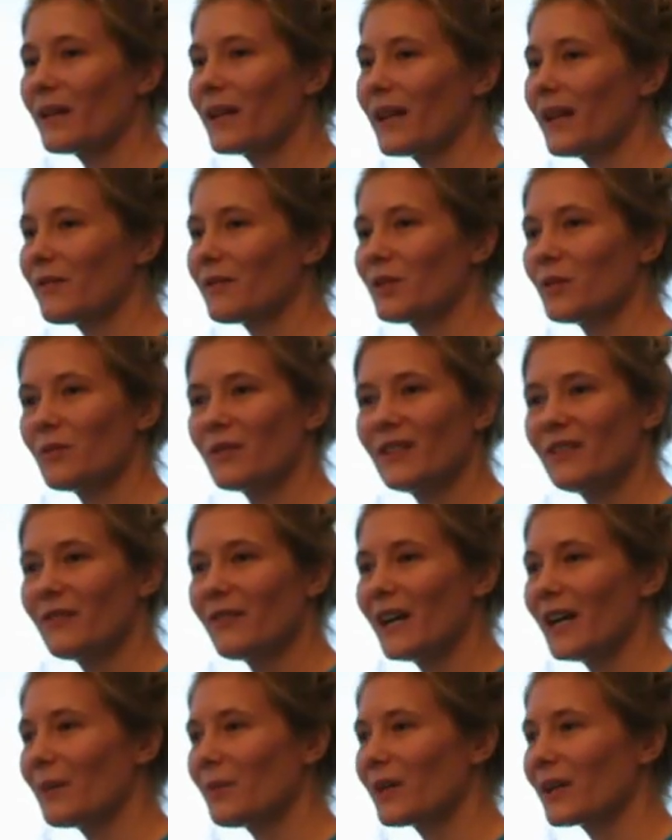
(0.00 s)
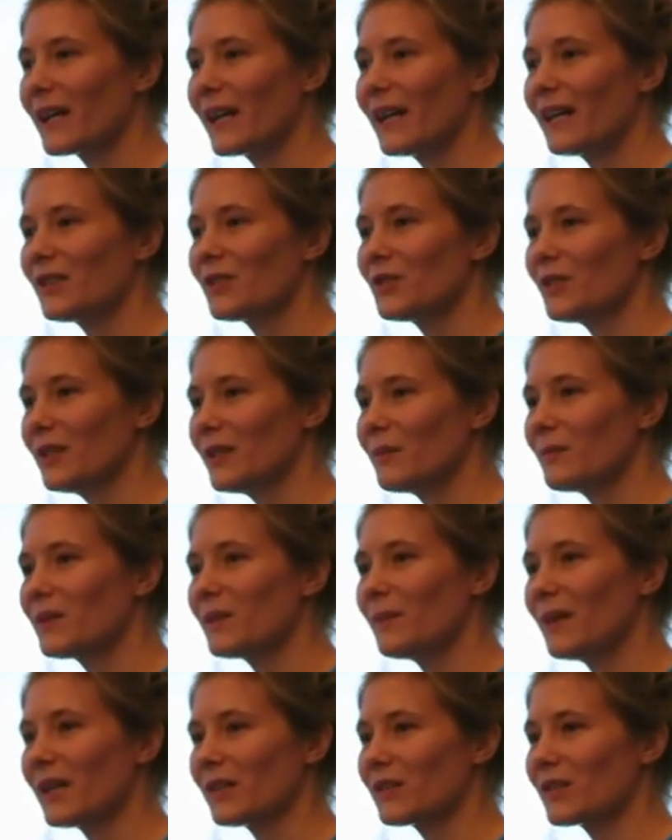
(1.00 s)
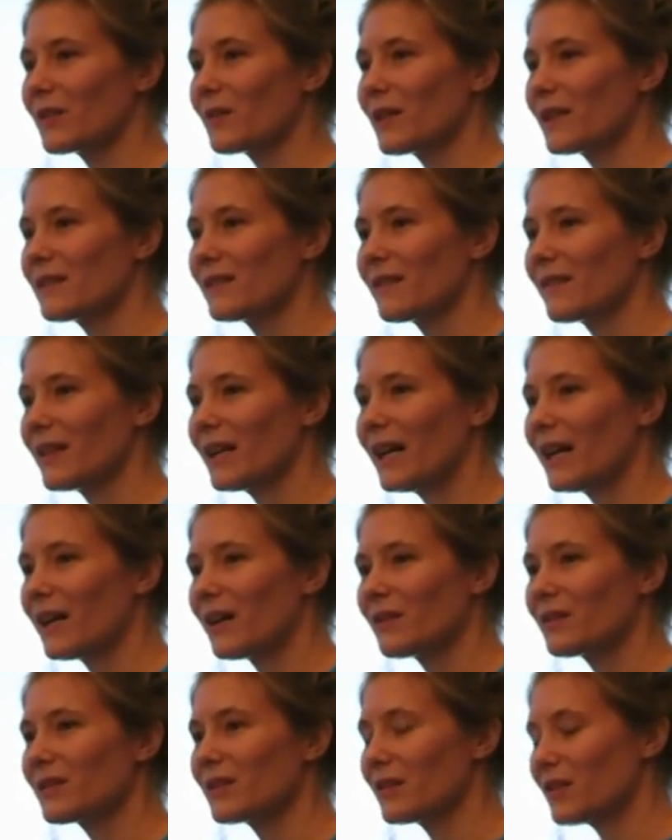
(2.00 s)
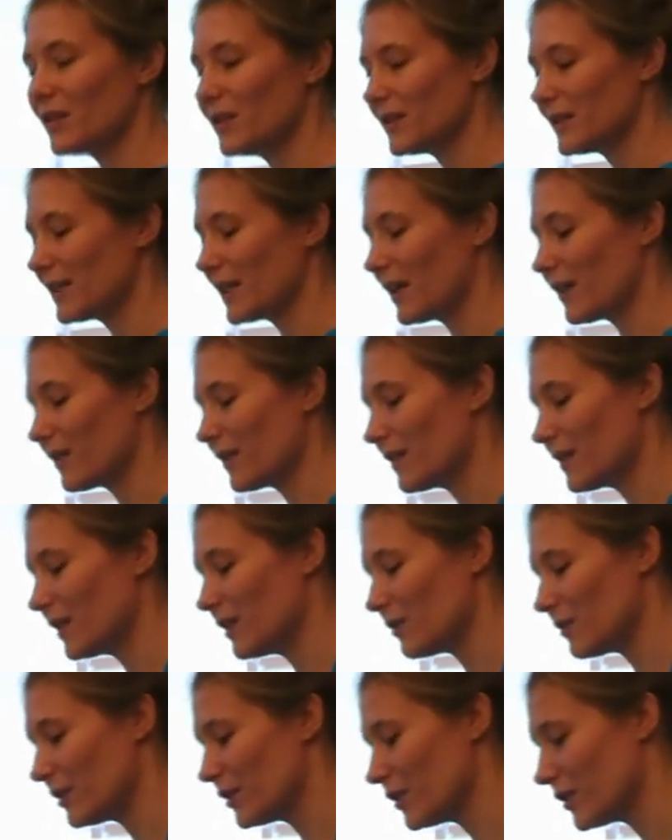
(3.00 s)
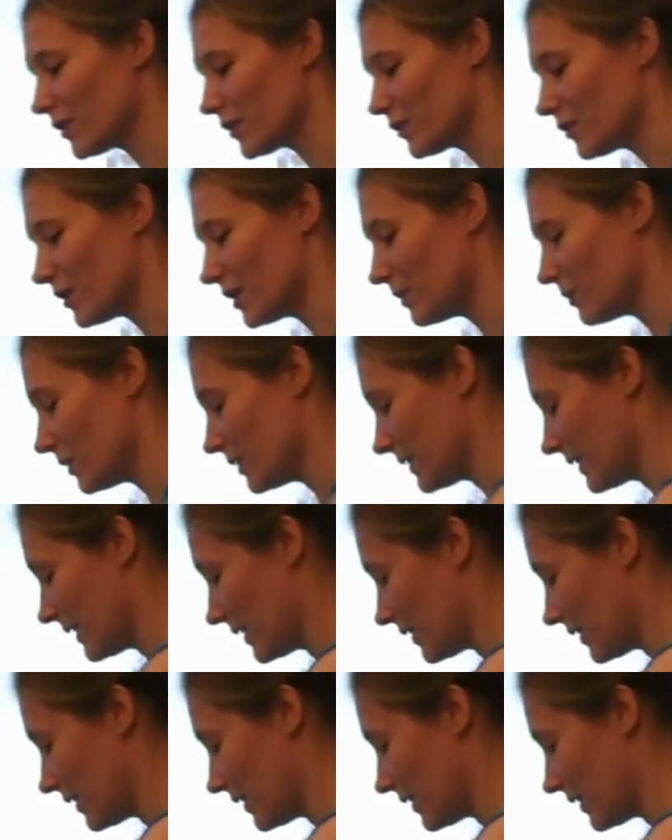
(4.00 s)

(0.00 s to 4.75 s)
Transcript: we'd have to refabricate trim to match the rest of the house. It turns out that the original trim was